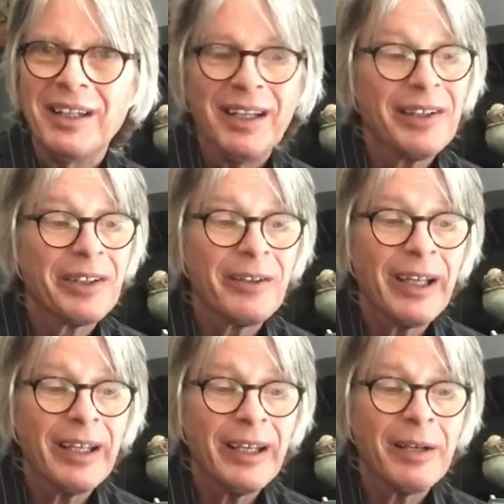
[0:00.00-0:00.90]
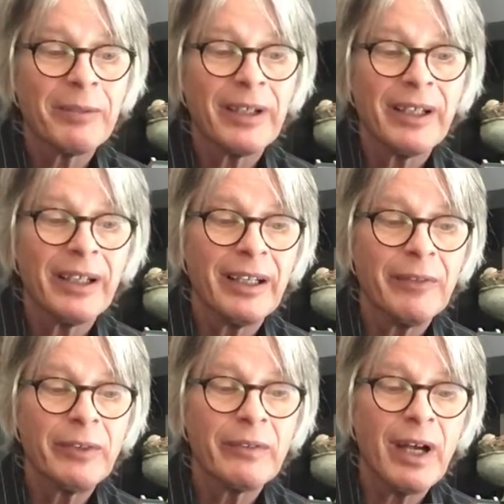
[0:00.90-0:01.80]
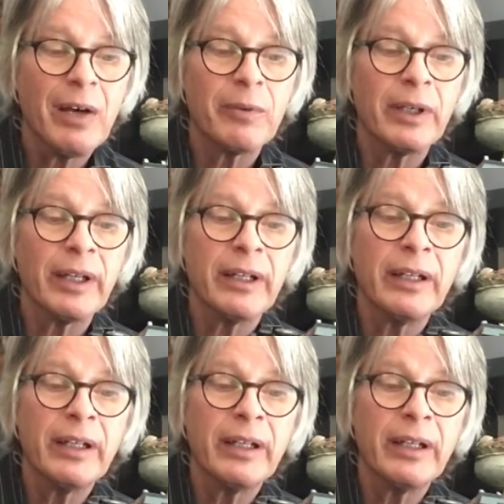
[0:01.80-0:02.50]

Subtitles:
It's a great camera, and if you've got one,